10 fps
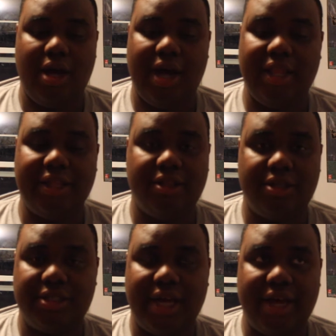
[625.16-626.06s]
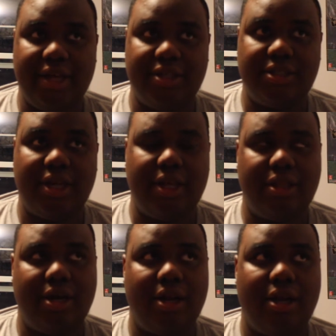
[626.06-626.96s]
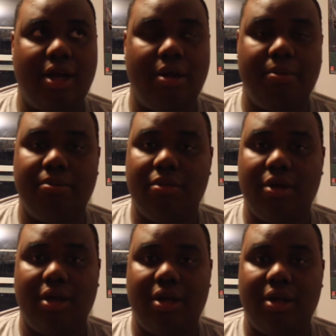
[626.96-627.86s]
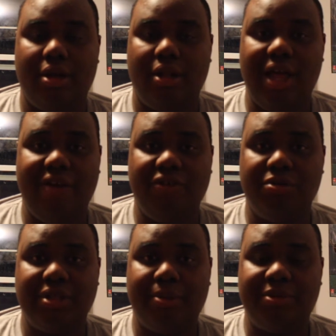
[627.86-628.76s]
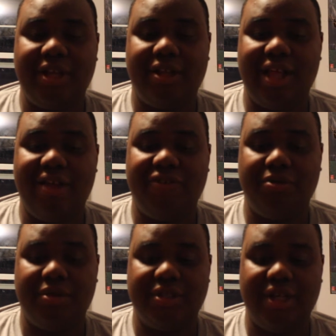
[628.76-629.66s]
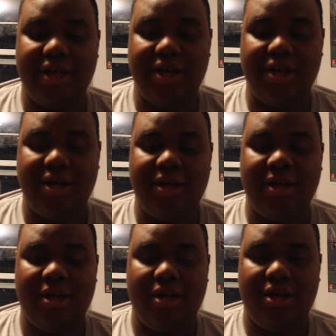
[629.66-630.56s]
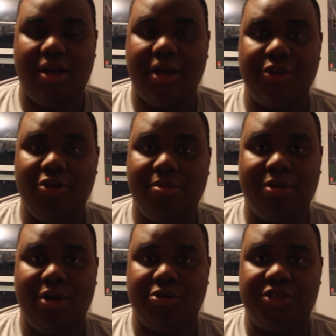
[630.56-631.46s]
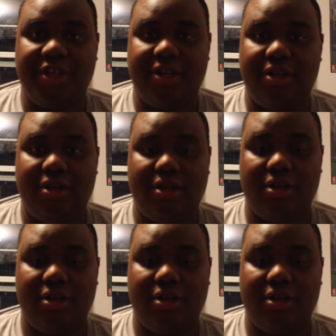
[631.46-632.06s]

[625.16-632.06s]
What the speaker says: I like the designs. I thought a lot of it was updated. A lot of it was a new approach, and